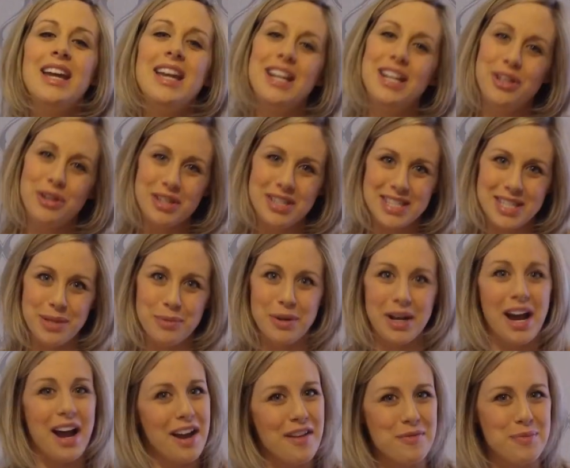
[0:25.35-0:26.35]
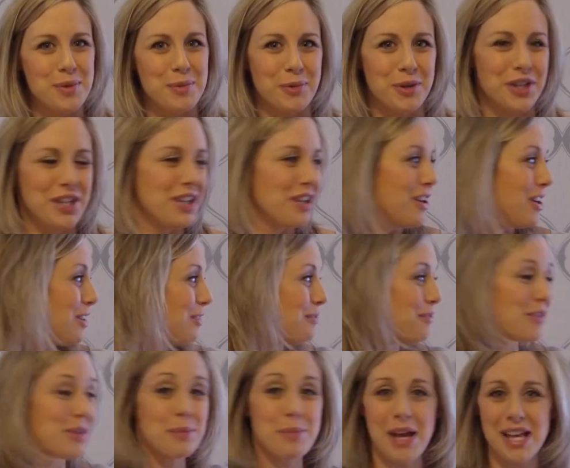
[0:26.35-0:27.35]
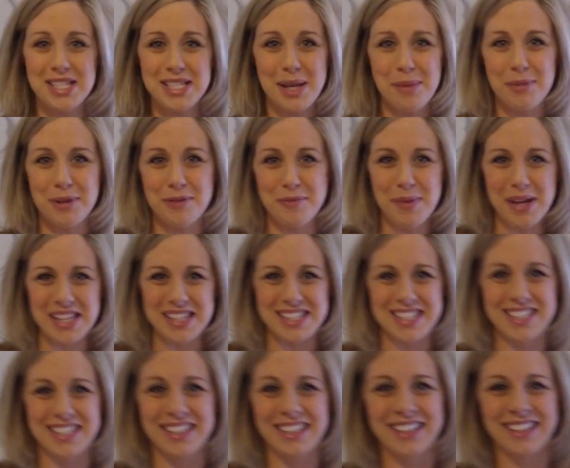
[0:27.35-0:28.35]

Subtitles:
and you can see what I've been working on for the past couple of months.